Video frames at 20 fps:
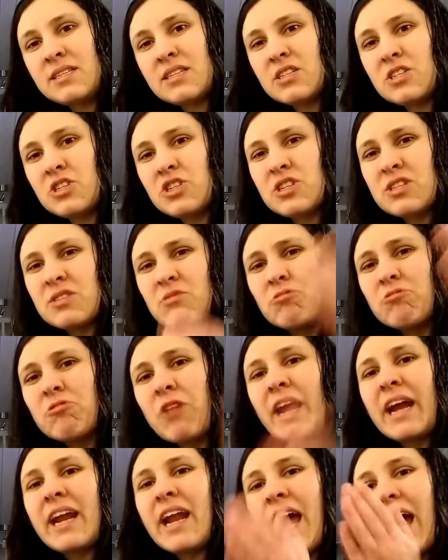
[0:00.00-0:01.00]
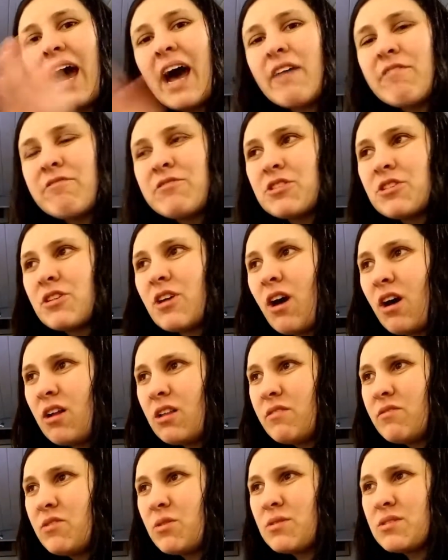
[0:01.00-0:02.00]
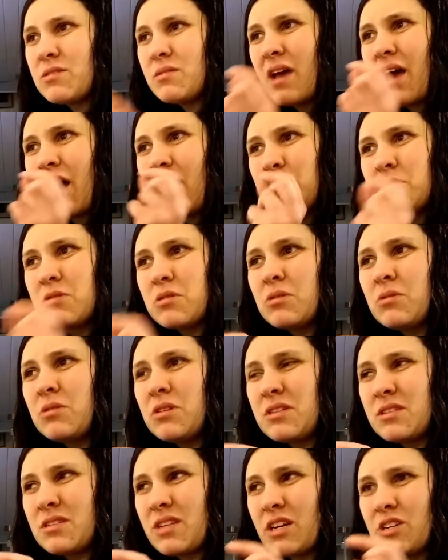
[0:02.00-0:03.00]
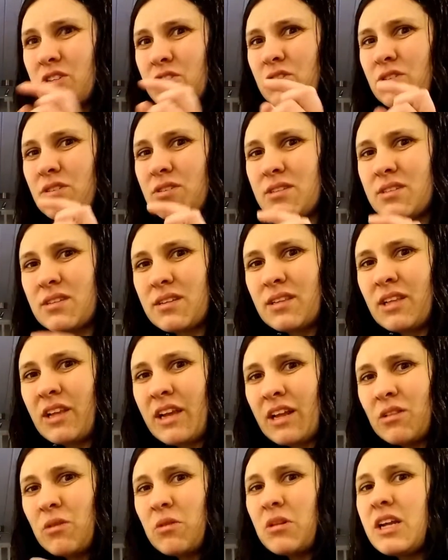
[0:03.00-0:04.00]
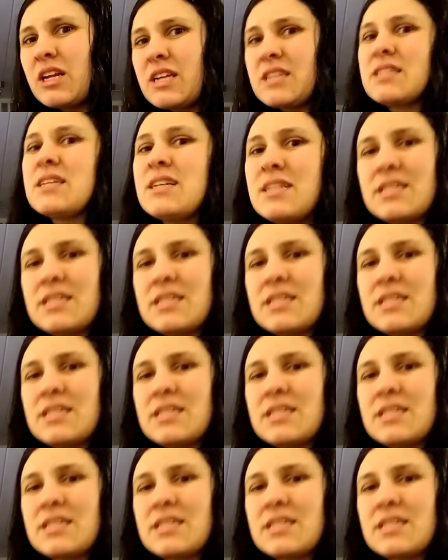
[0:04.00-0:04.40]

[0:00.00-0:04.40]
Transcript: is just right after all of those absolute essentials. Like loneliness